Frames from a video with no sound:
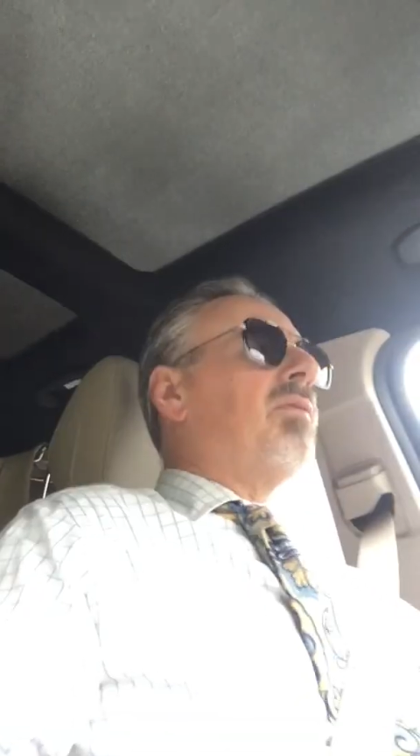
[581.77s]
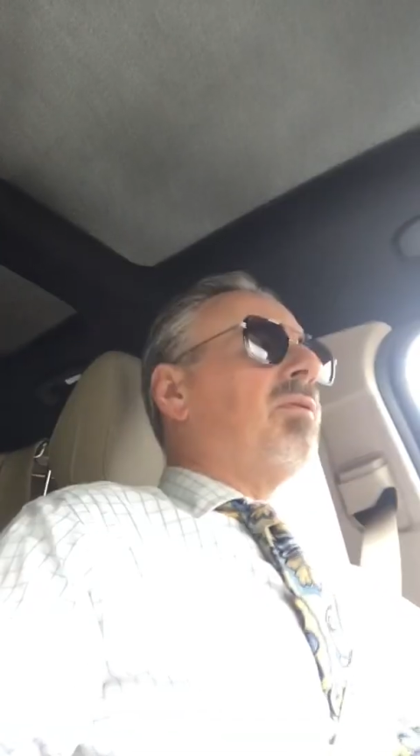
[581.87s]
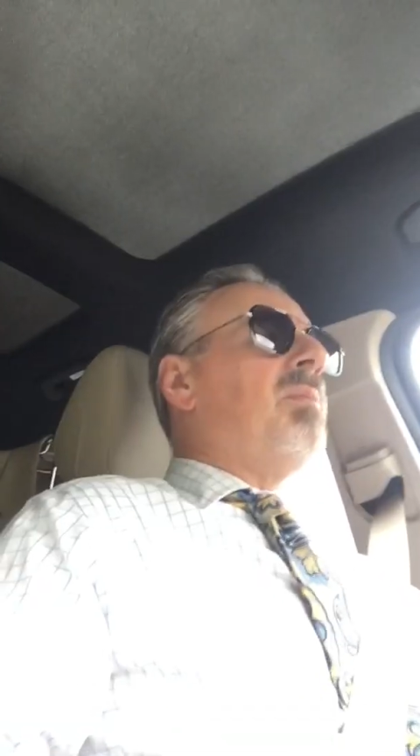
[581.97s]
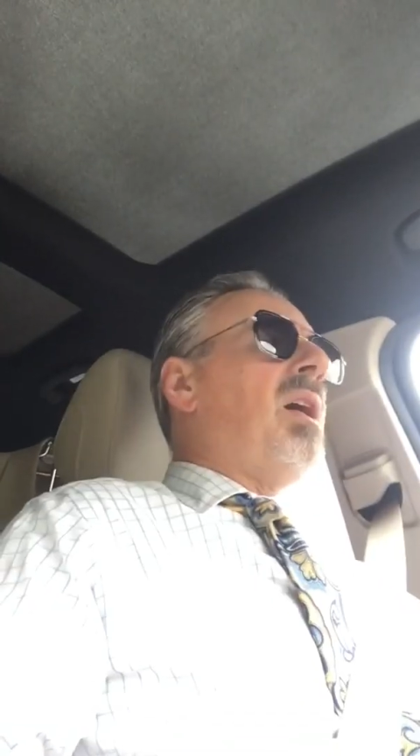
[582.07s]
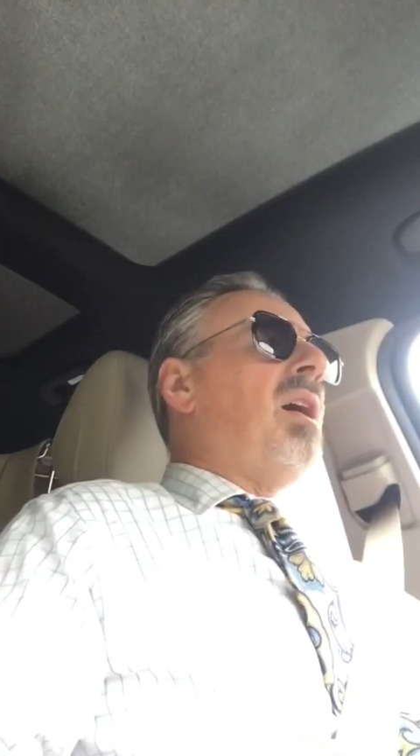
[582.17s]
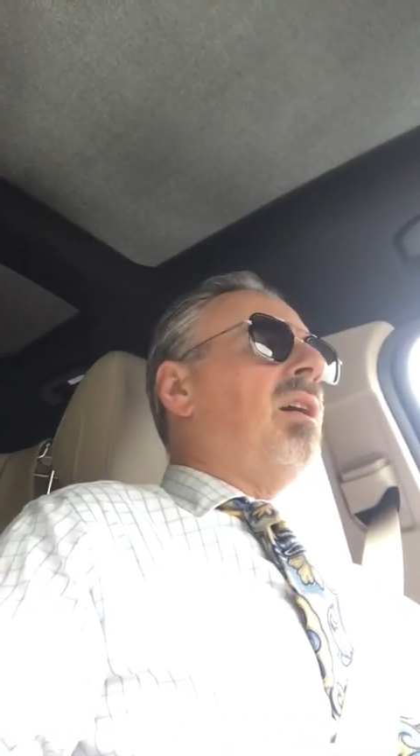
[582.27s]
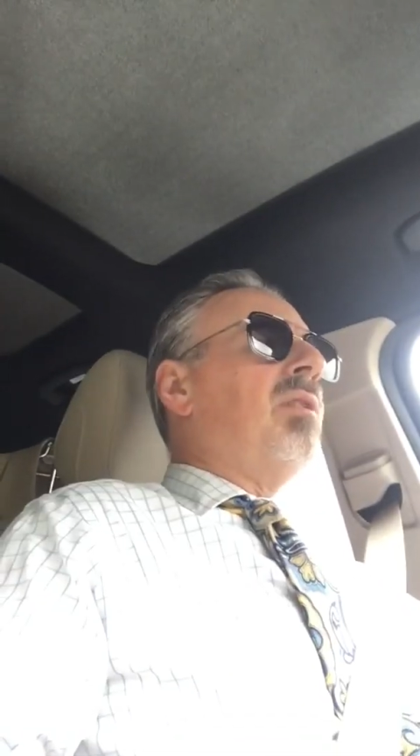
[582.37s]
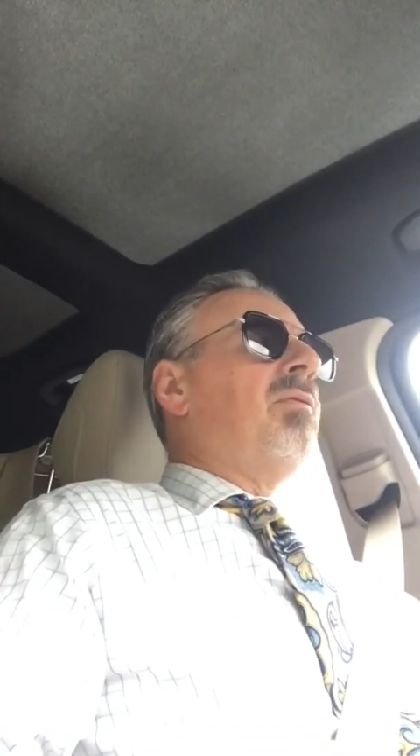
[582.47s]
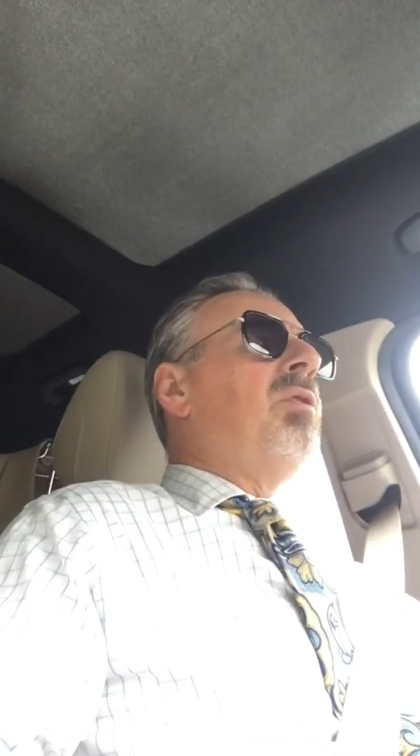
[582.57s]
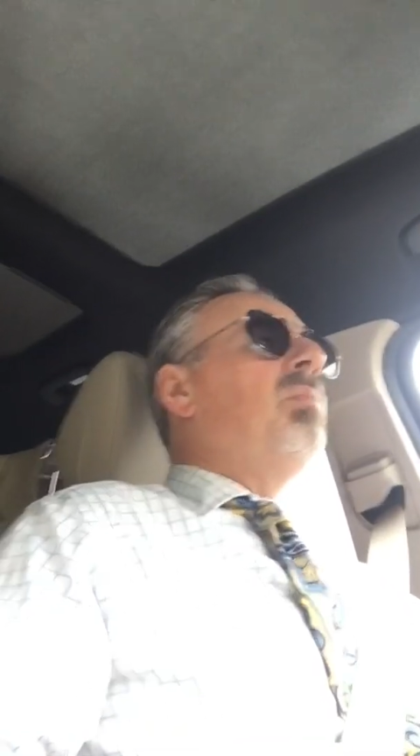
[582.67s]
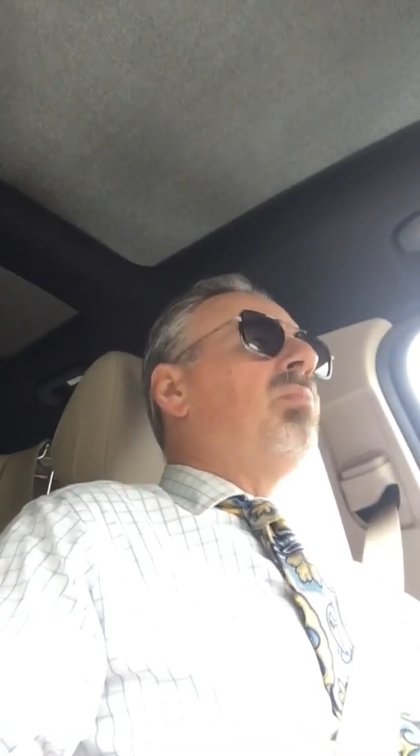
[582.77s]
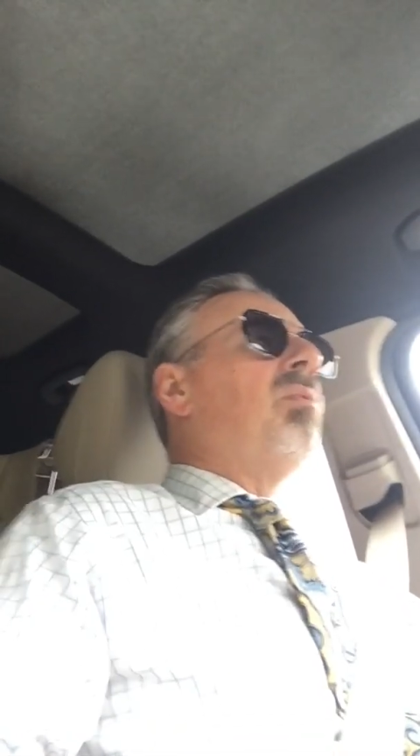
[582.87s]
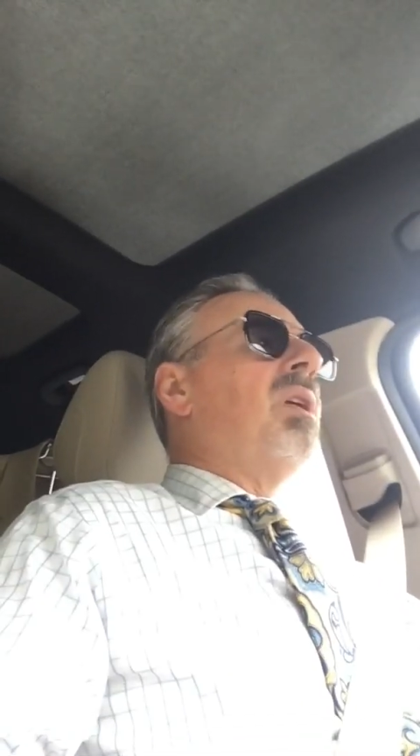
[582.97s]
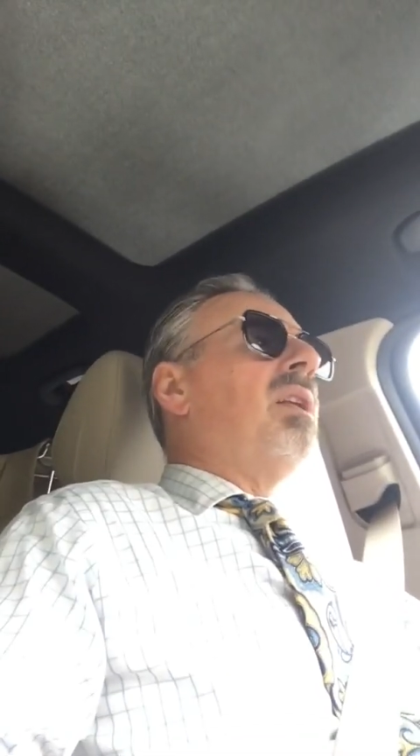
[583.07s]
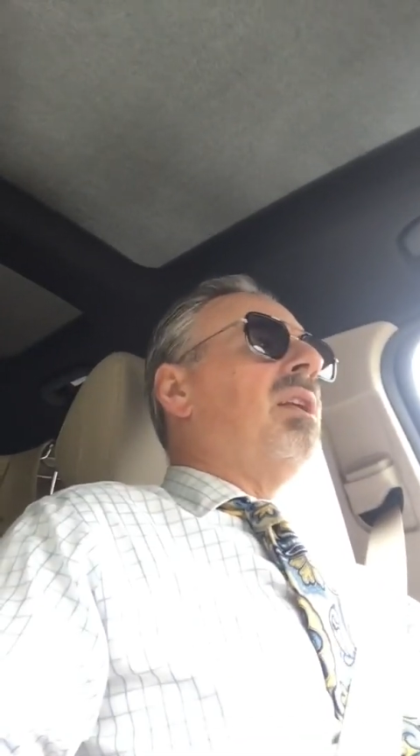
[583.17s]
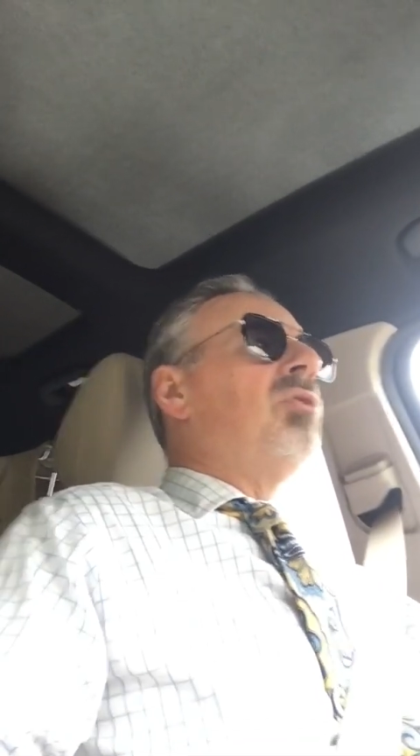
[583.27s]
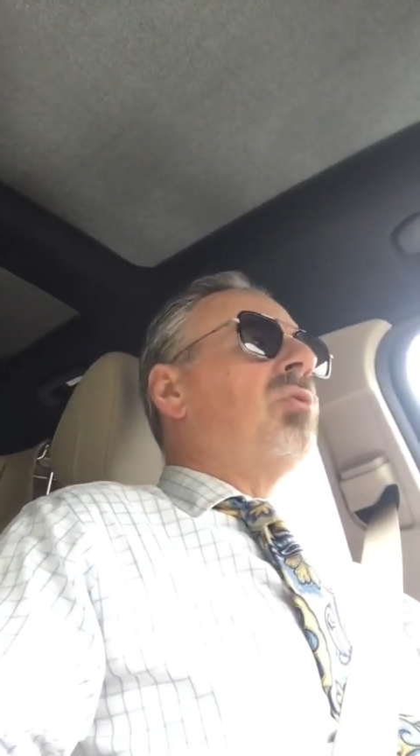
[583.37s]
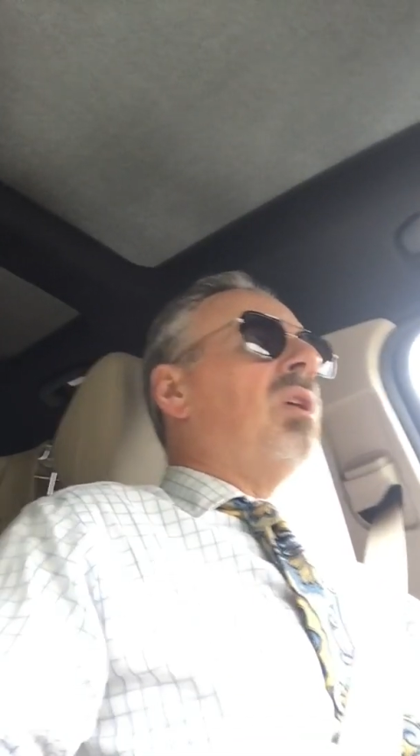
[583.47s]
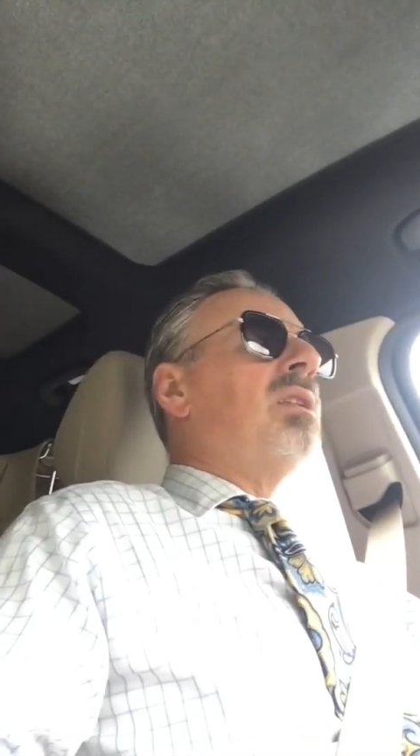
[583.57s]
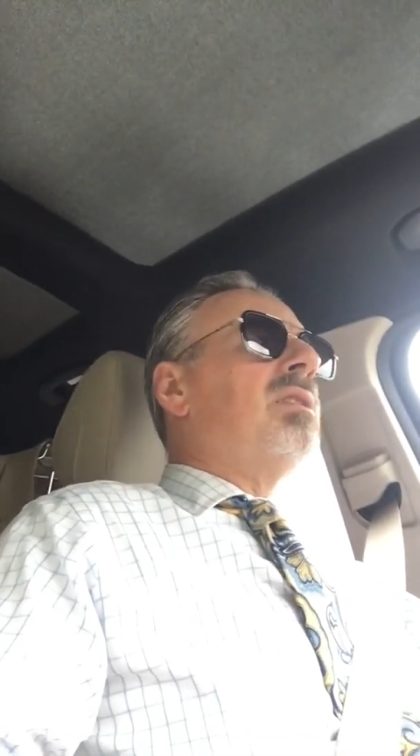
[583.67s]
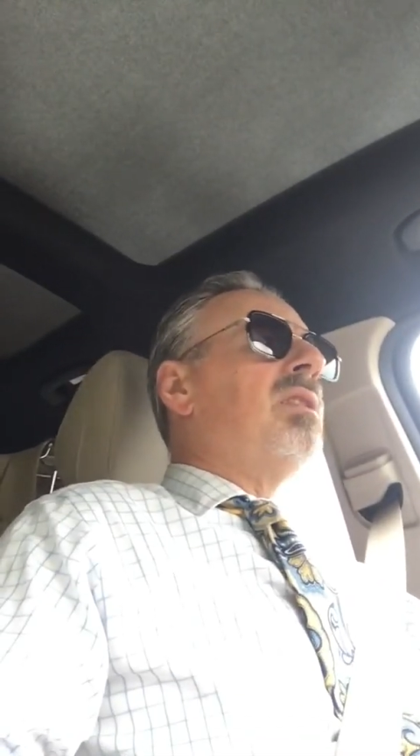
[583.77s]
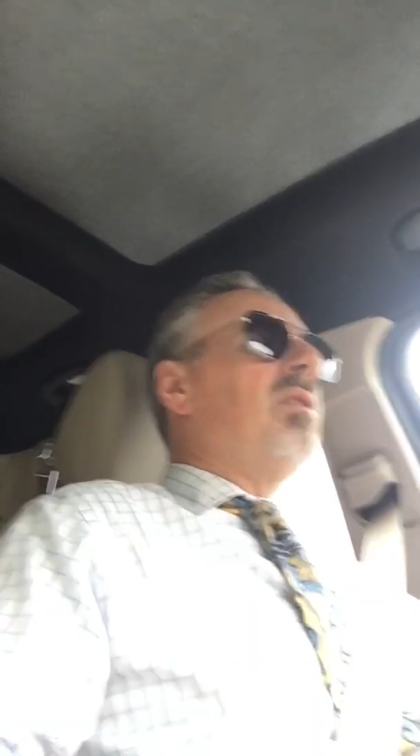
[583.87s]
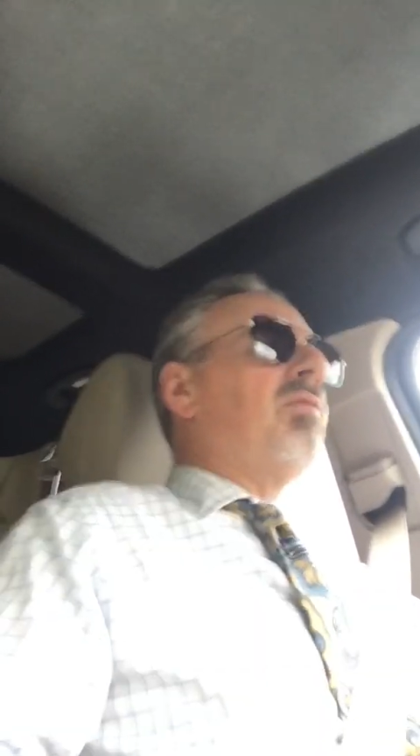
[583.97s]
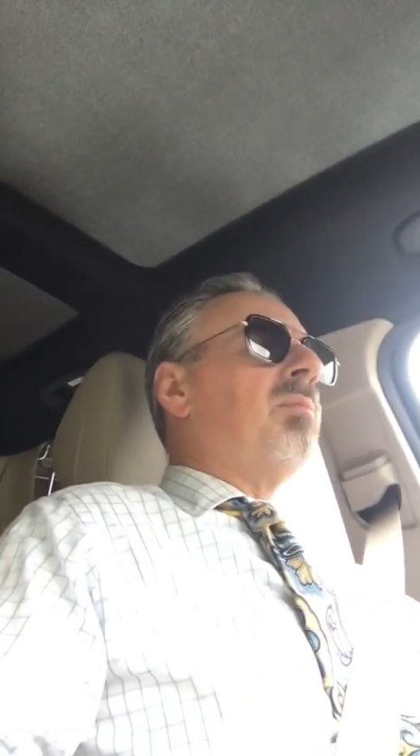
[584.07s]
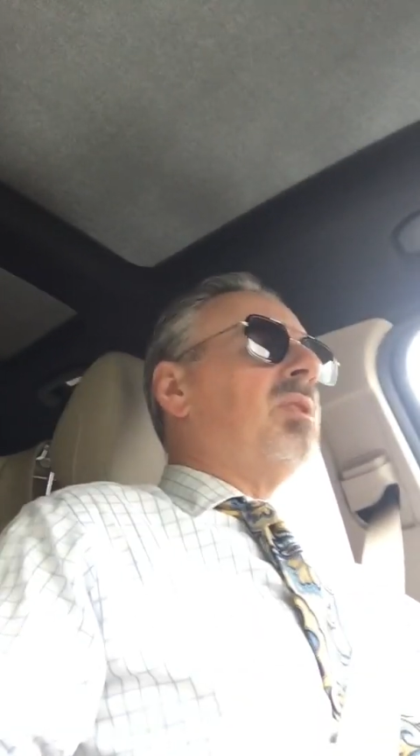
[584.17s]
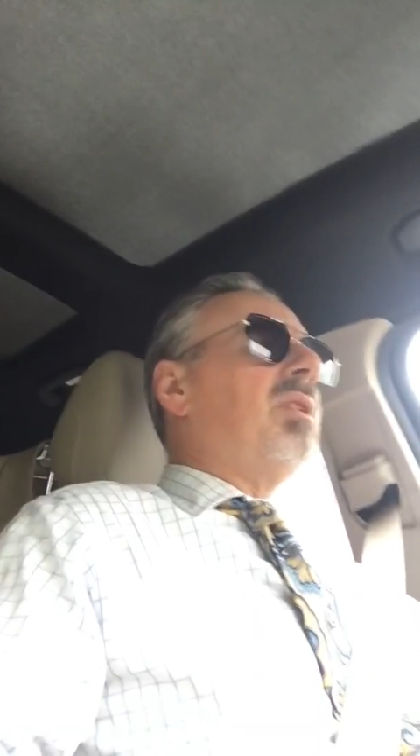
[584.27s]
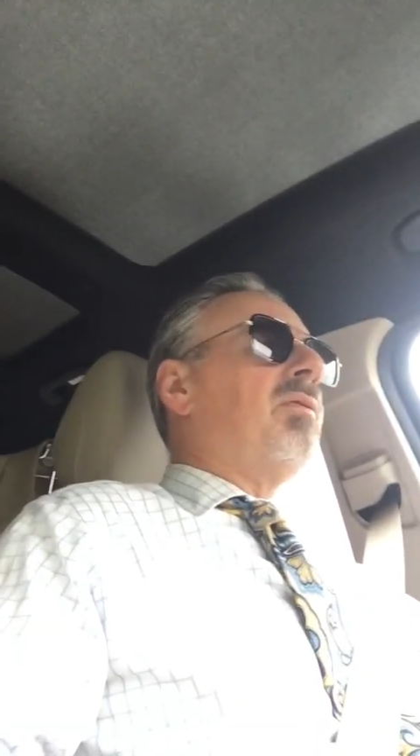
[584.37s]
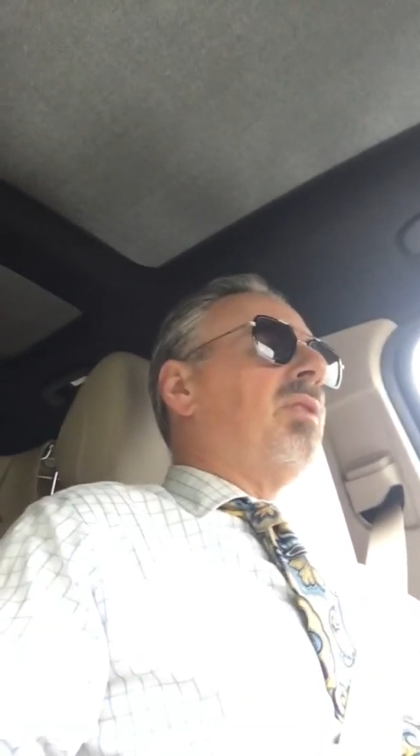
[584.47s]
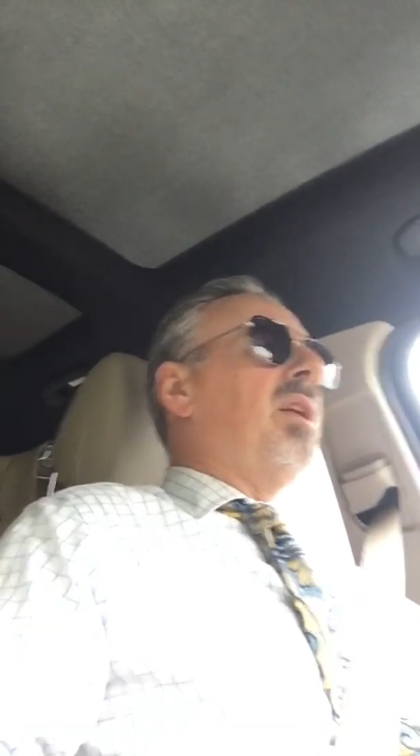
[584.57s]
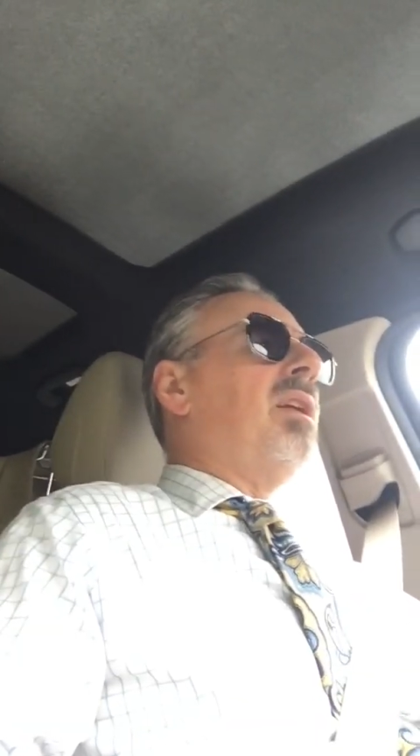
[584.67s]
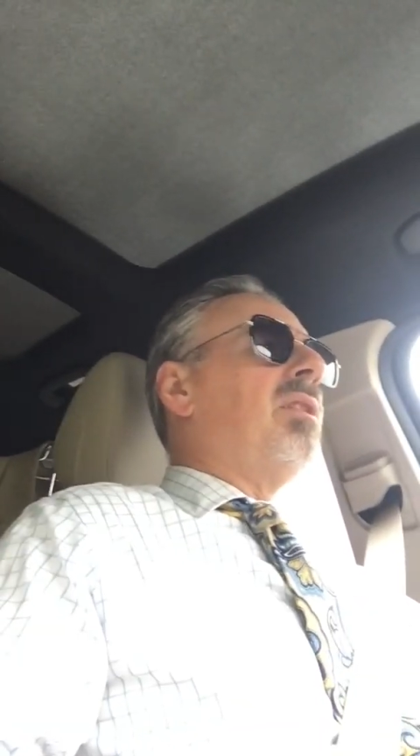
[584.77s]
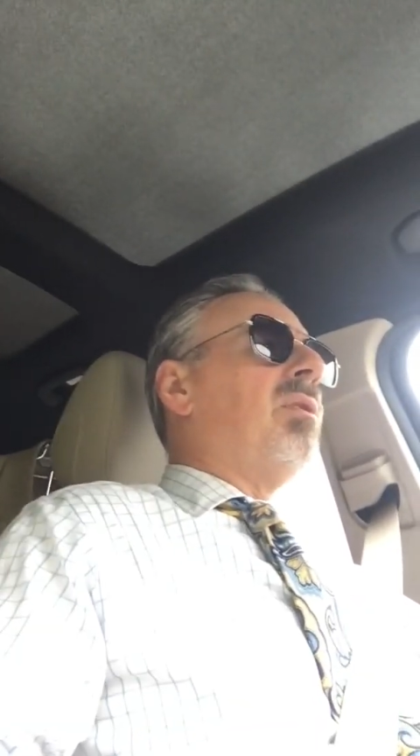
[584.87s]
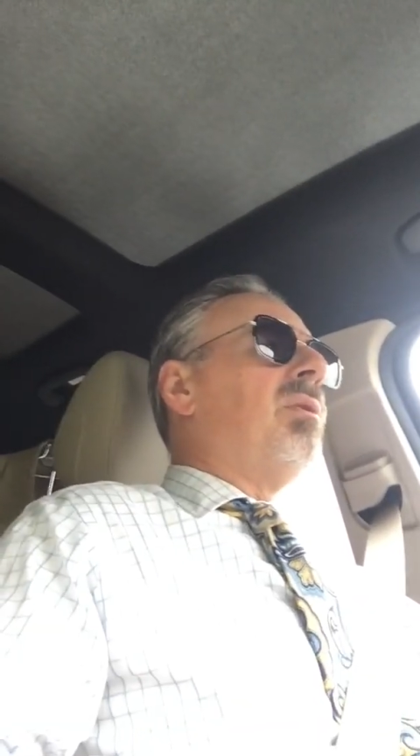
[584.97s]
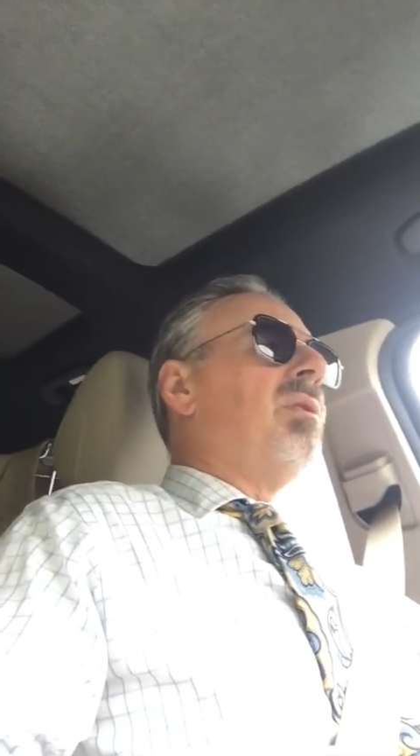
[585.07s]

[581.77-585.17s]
from a higher viewpoint and try to see it from a different angle.